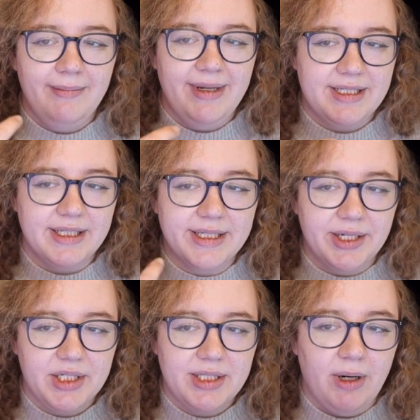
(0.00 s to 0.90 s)
makes
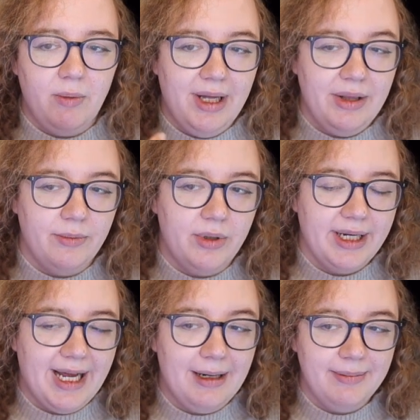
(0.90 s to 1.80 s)
decisions about where
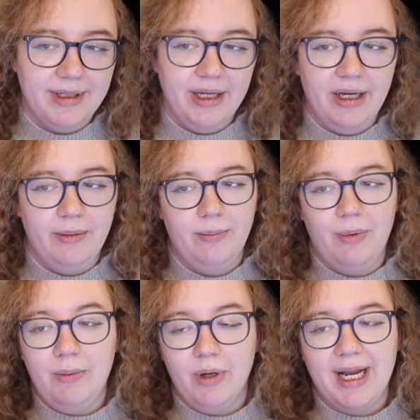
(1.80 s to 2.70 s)

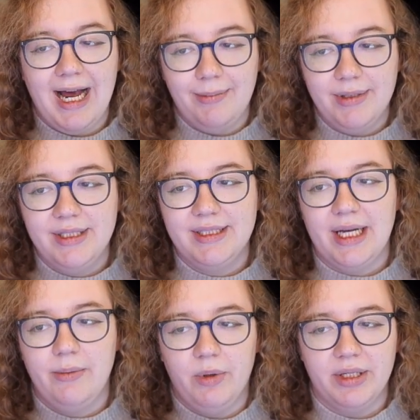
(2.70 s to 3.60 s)
work happens
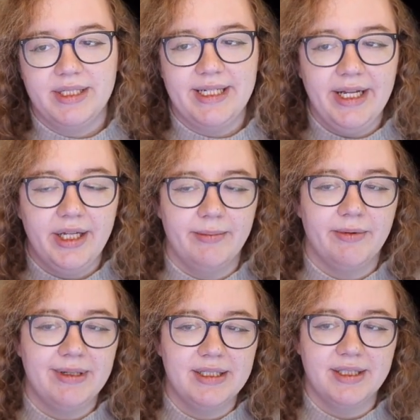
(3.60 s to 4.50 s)
and what state can be
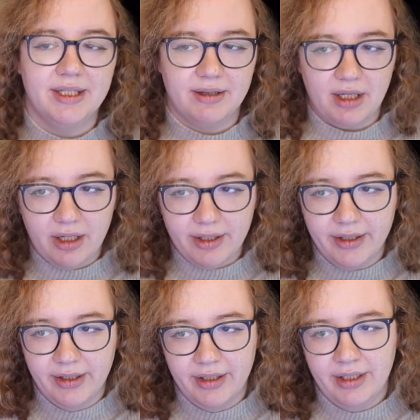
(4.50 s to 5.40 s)
written to the log,
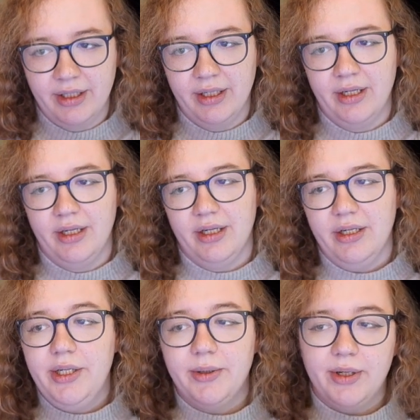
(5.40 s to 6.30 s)

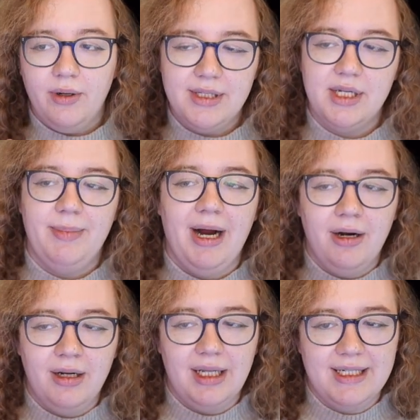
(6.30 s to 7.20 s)
you can also
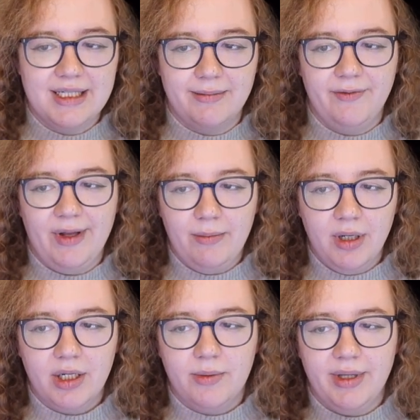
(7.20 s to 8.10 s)
parallelize some of that
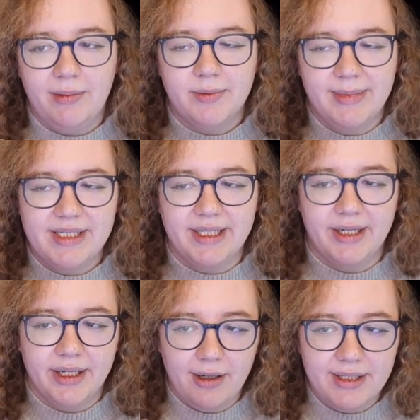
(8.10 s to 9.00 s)
work with optimistic
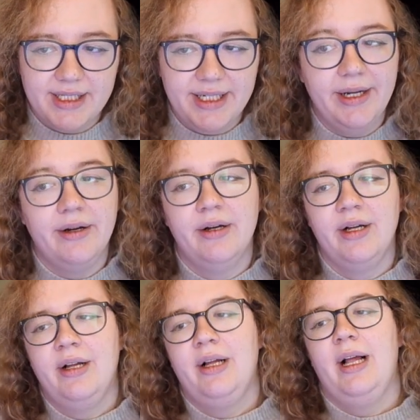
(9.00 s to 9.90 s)
concurrency.
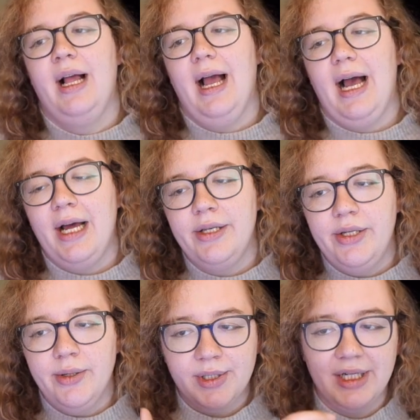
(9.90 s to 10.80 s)
And
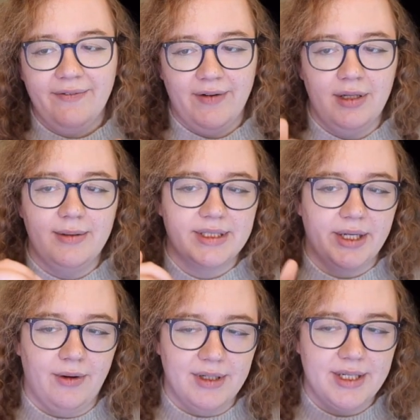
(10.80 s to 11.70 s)
usually followers
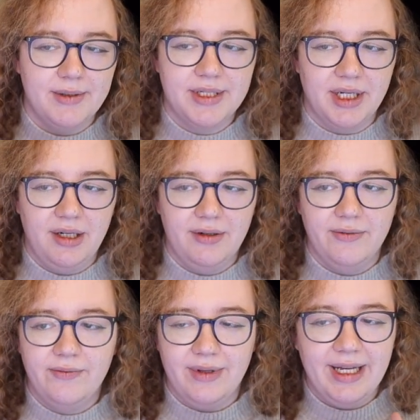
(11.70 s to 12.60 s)
can also
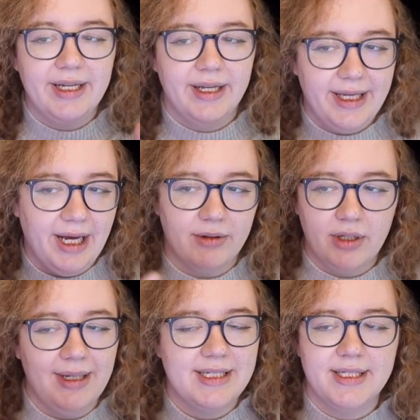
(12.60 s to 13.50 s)
serve GET
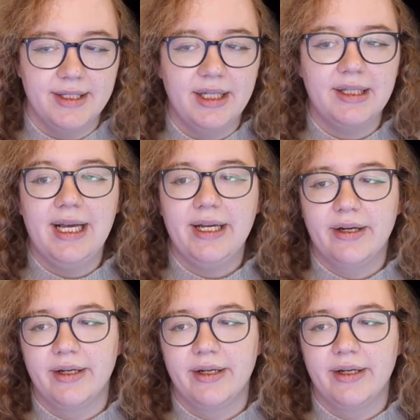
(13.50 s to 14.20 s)
requests and the like.